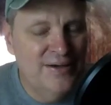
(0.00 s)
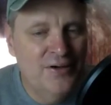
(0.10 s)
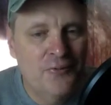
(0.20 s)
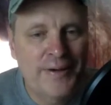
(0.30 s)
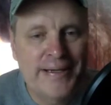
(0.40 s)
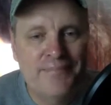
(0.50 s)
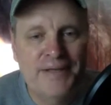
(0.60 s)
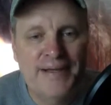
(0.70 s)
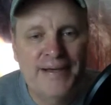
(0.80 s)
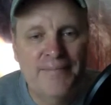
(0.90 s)
we can
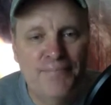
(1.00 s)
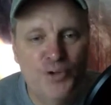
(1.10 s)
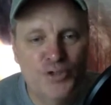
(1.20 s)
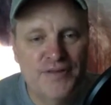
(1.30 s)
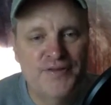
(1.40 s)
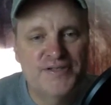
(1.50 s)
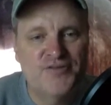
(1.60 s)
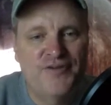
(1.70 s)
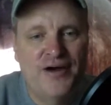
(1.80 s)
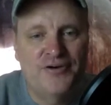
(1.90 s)
begin building this
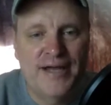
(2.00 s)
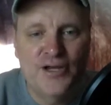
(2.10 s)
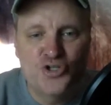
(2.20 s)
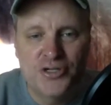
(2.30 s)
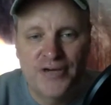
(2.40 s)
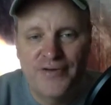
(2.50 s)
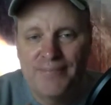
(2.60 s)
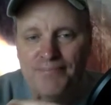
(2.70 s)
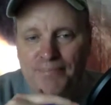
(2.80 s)
foundation of a